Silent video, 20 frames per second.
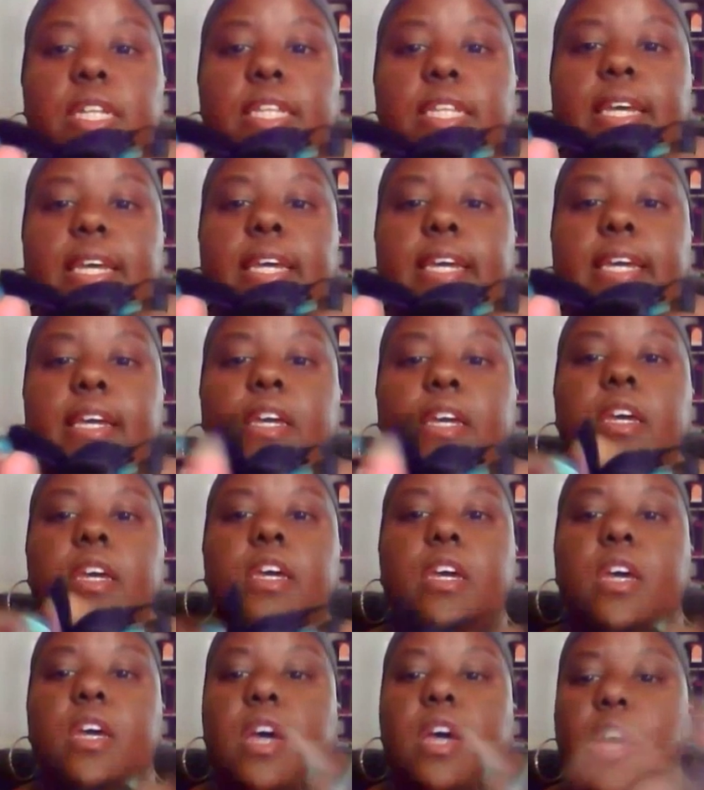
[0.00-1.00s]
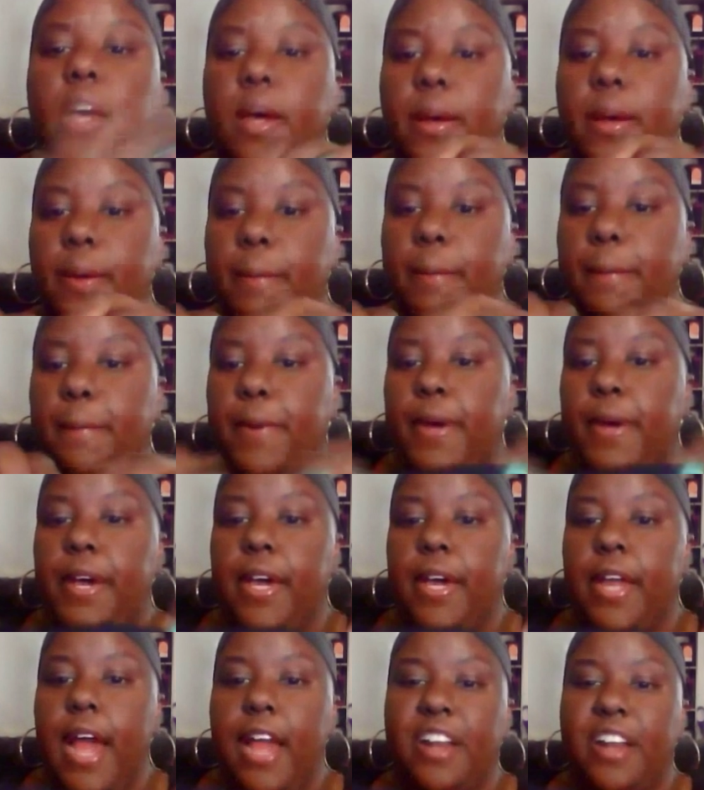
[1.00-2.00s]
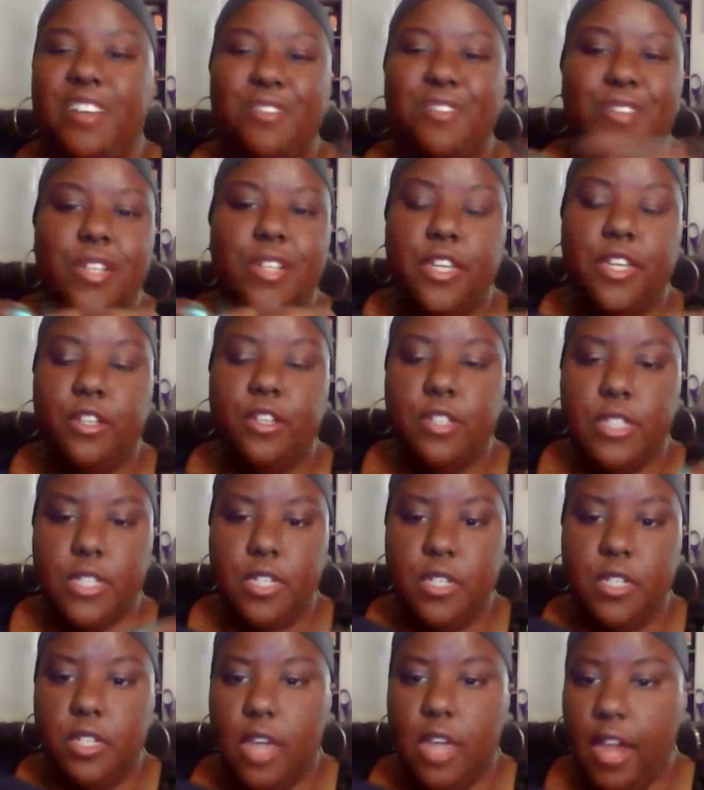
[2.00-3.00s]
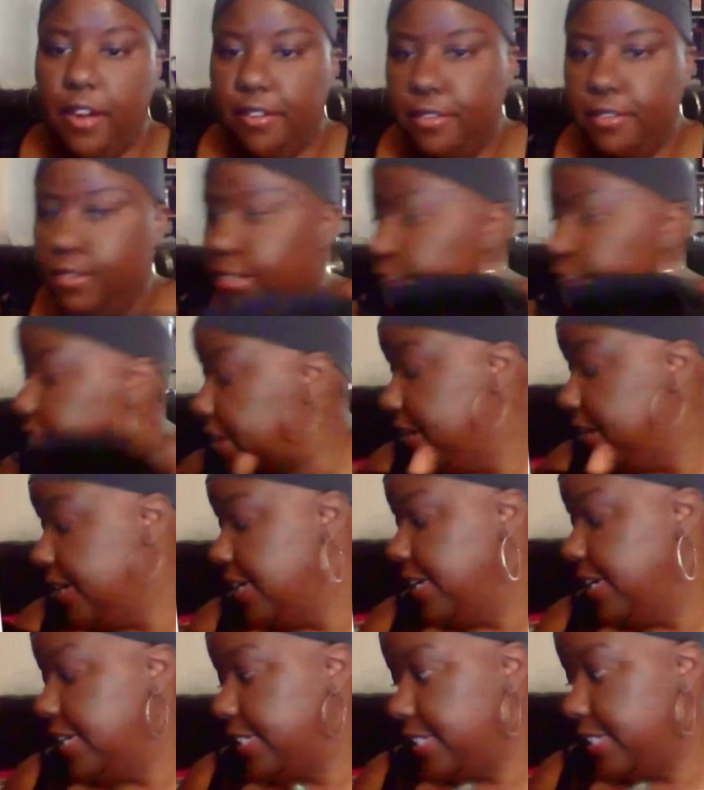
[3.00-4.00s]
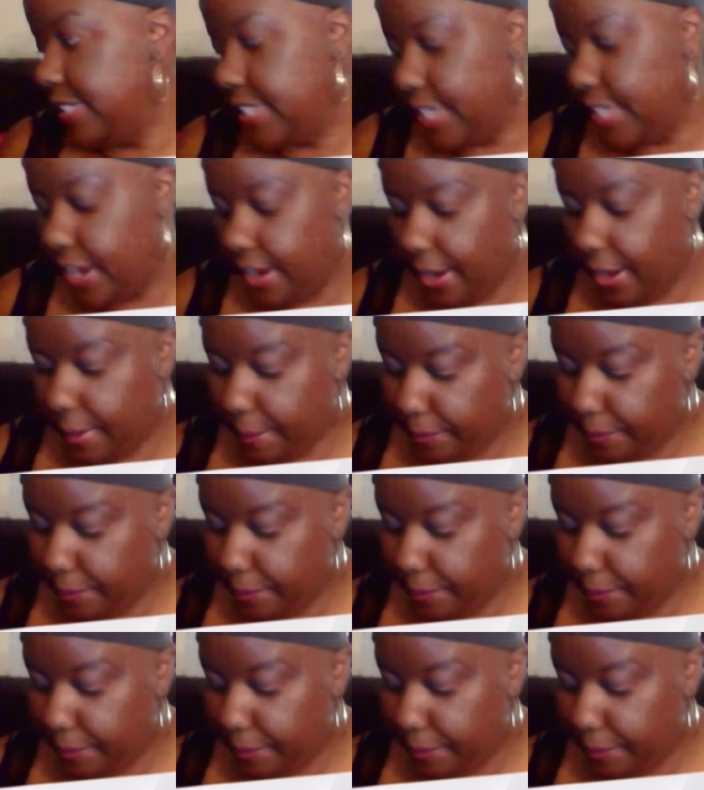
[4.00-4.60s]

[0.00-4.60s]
thing um, but I don't really use it. I don't really find it necessary.